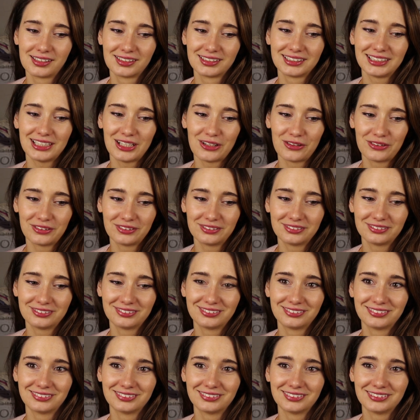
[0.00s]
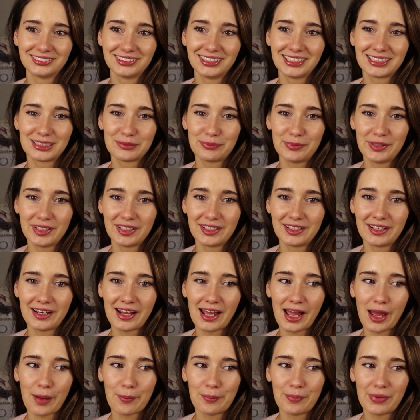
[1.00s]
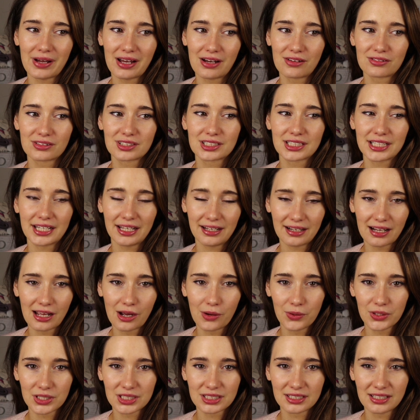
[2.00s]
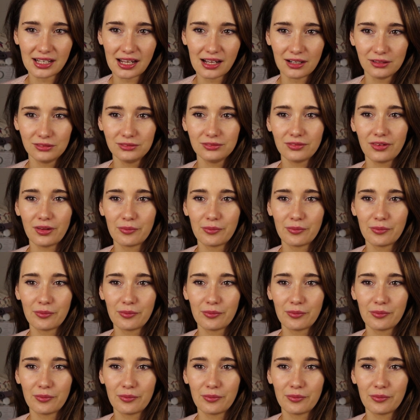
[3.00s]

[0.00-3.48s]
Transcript: So, it's been about 10 hours now.